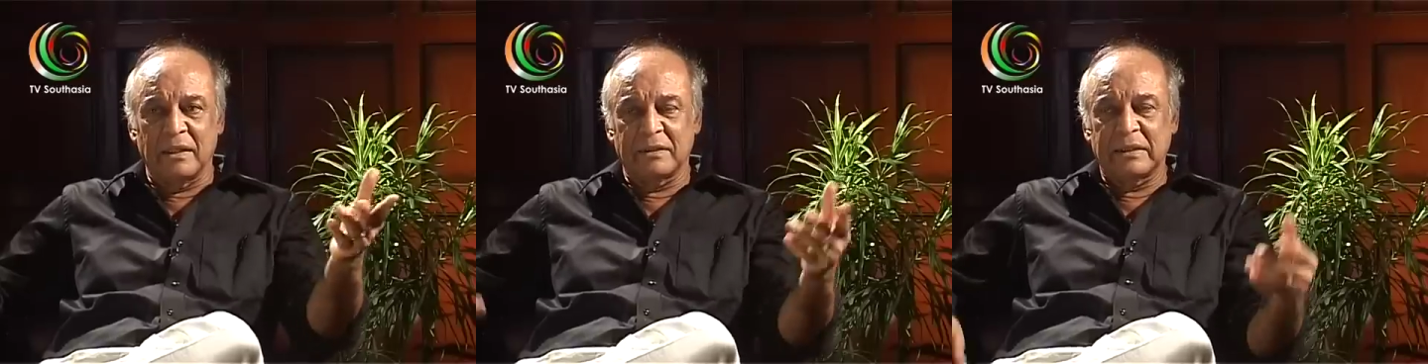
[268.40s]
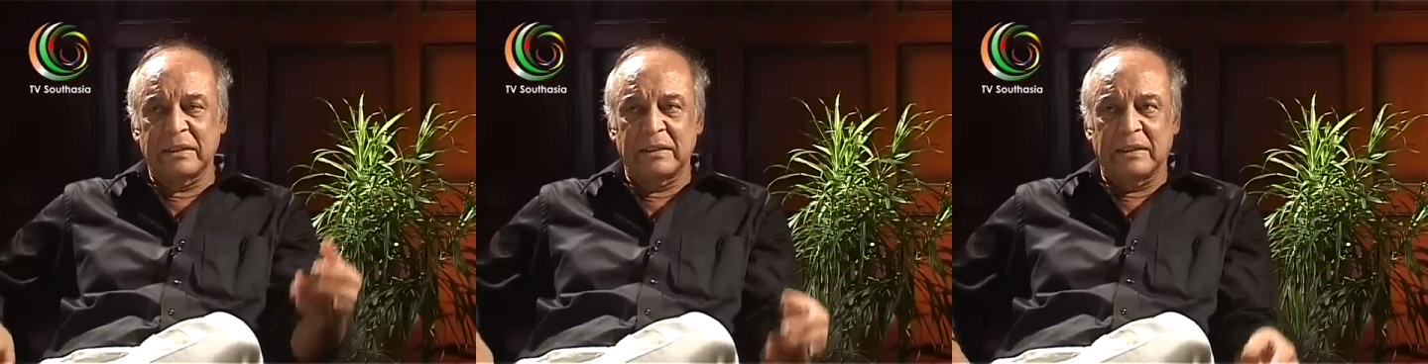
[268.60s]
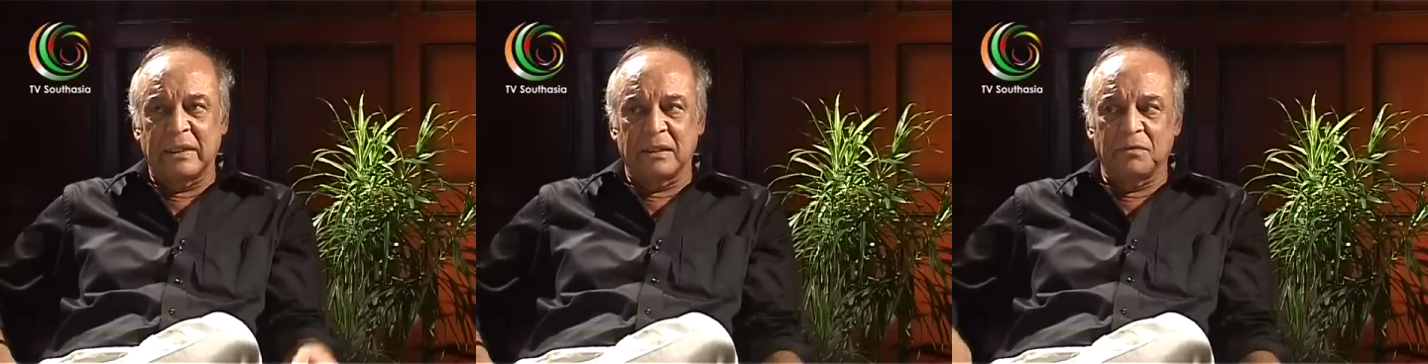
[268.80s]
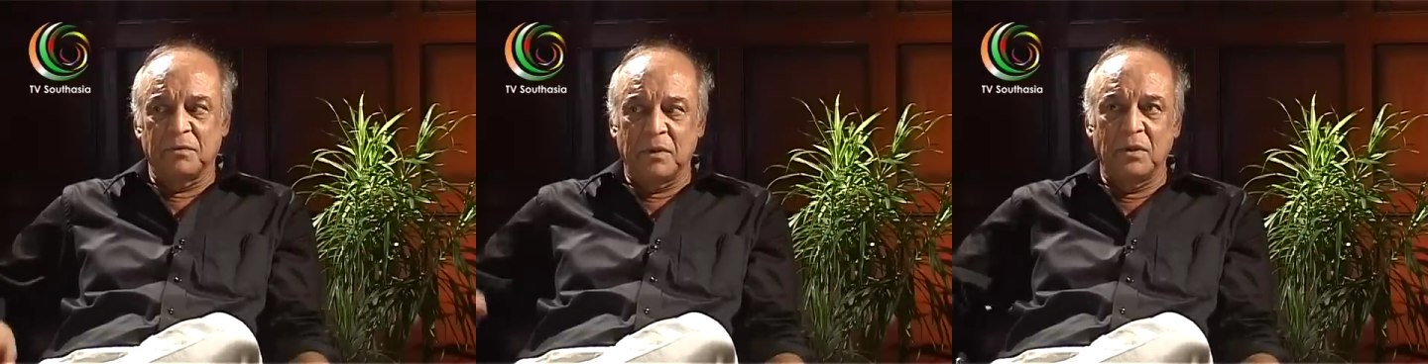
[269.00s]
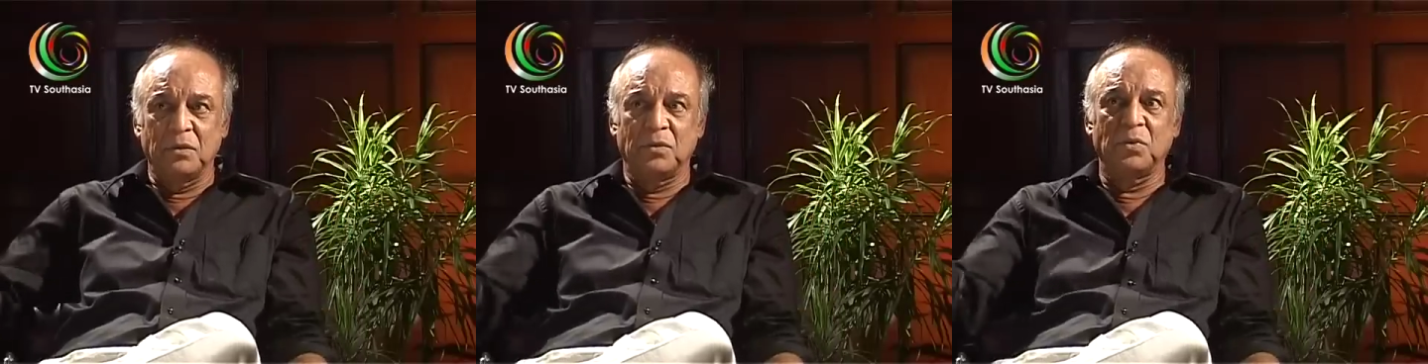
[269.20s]
I said that.
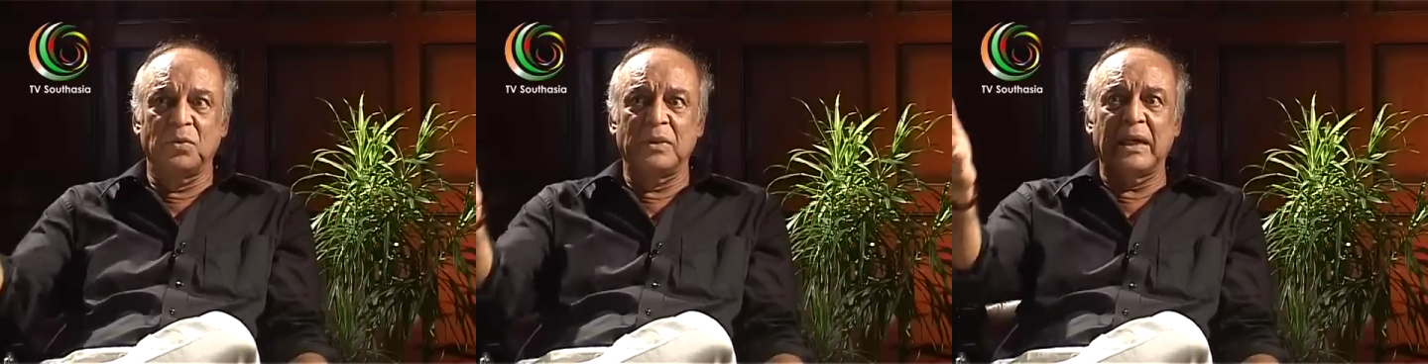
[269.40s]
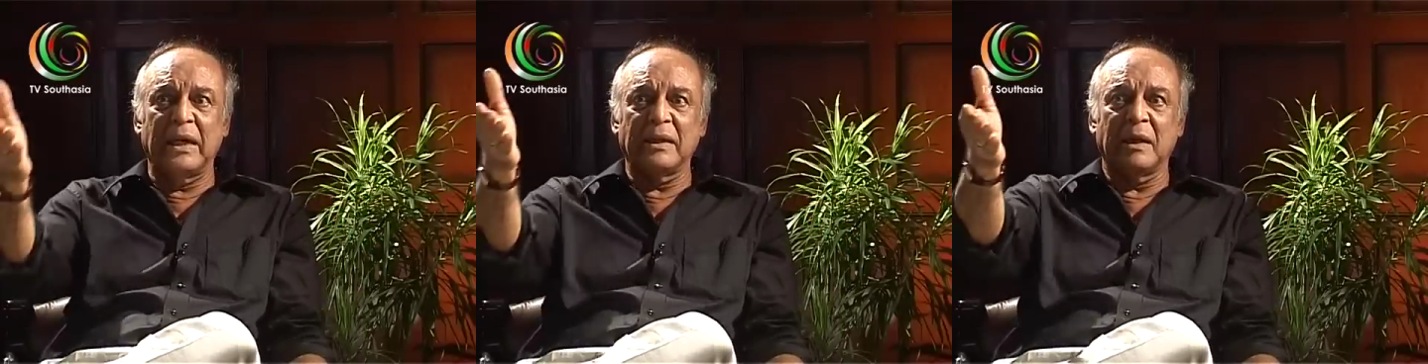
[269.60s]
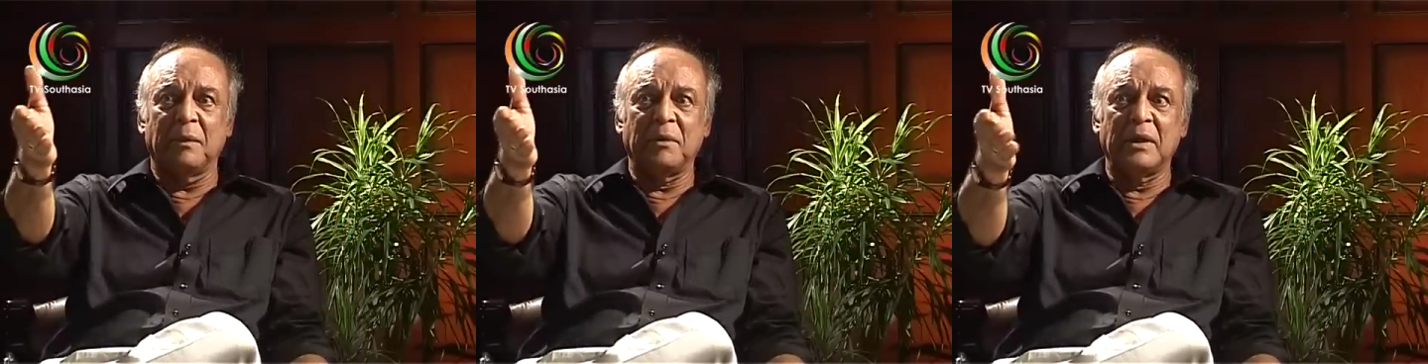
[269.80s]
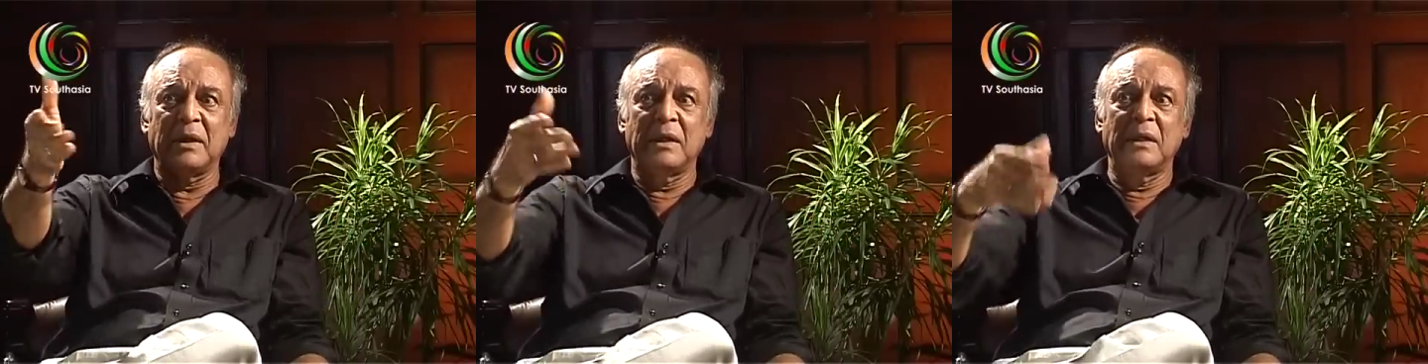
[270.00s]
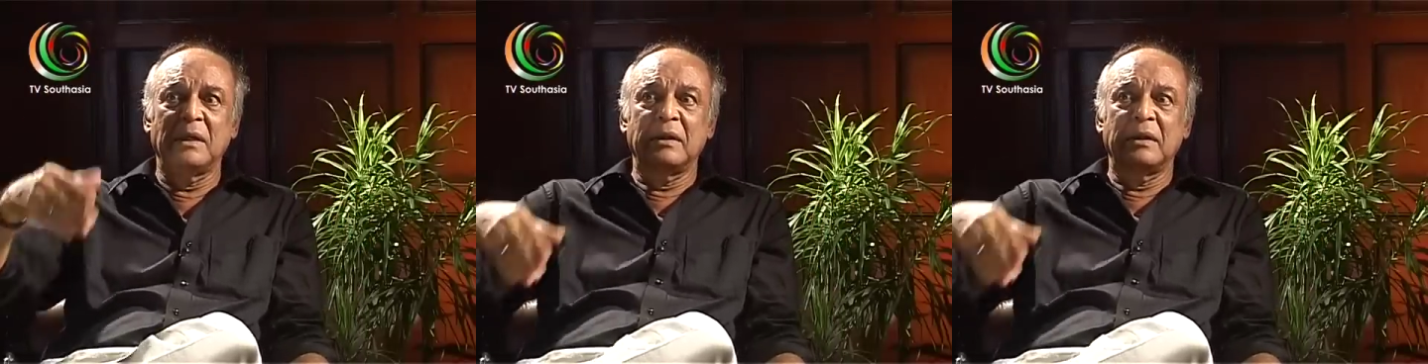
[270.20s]
Will you do that? I mean,